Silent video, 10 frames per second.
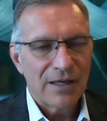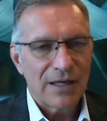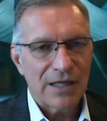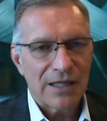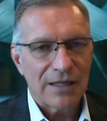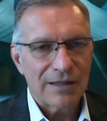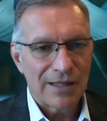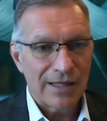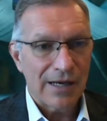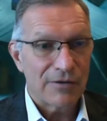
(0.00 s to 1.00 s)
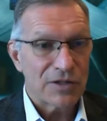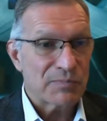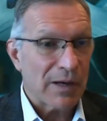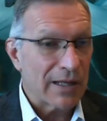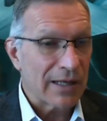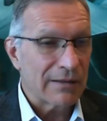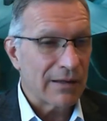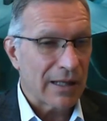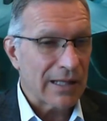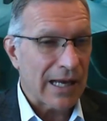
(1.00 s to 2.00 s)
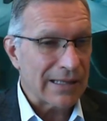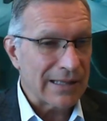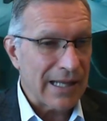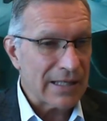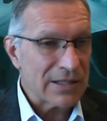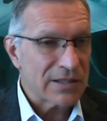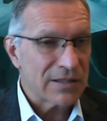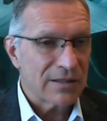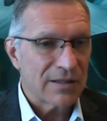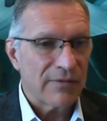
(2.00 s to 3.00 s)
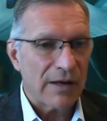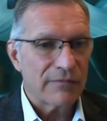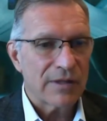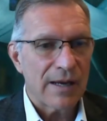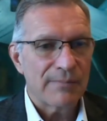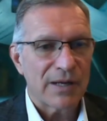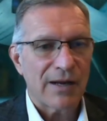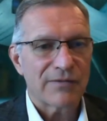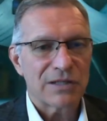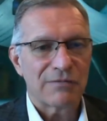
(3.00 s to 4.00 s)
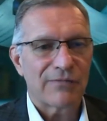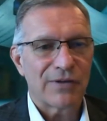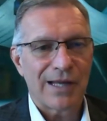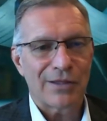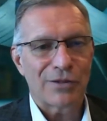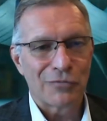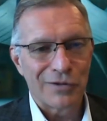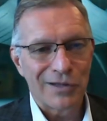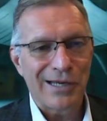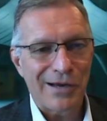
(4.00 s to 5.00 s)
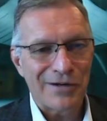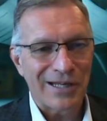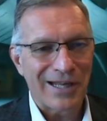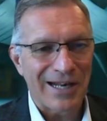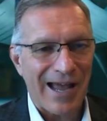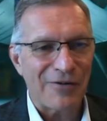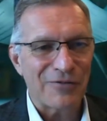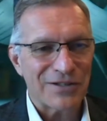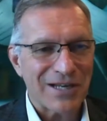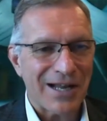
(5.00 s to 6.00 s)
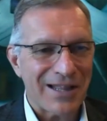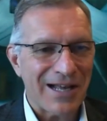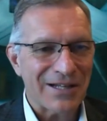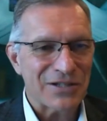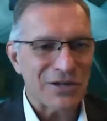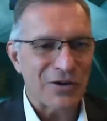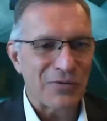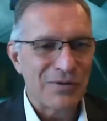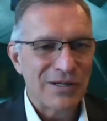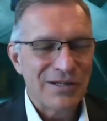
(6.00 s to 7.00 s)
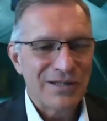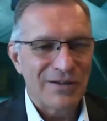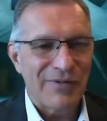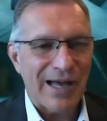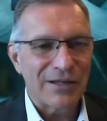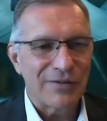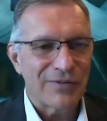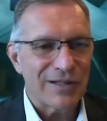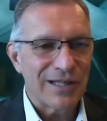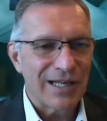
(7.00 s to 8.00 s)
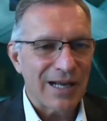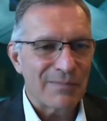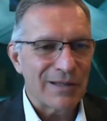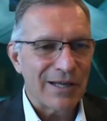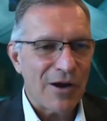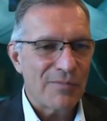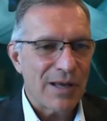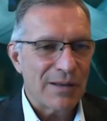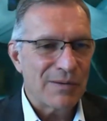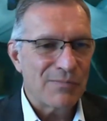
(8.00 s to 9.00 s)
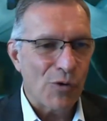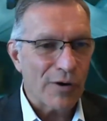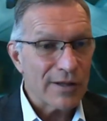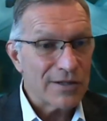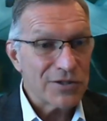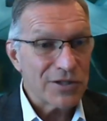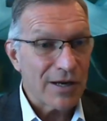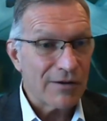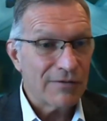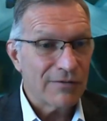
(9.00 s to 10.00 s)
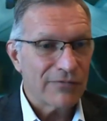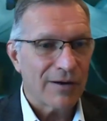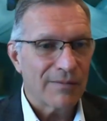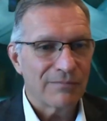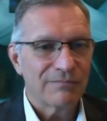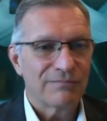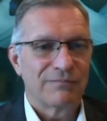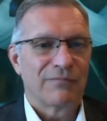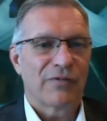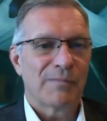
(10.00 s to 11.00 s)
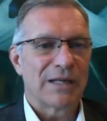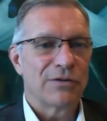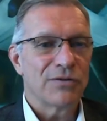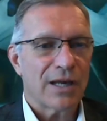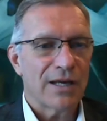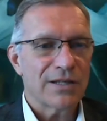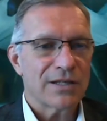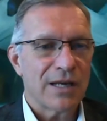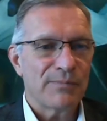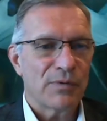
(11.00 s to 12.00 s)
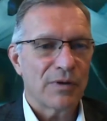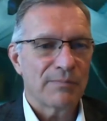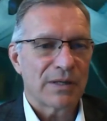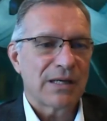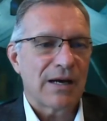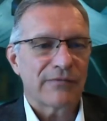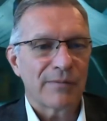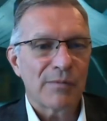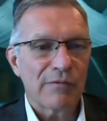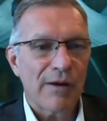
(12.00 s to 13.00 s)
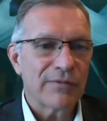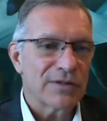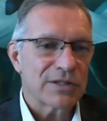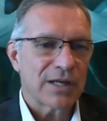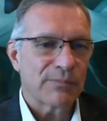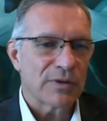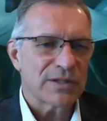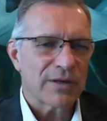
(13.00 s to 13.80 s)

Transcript: Uh, Leo, it's probably a lot less involved with that, but obviously we have to get through Leo to get outside of that. So the value of cleaning up Leo may be more than Geo from from a use case standpoint, but not from a revenue standpoint.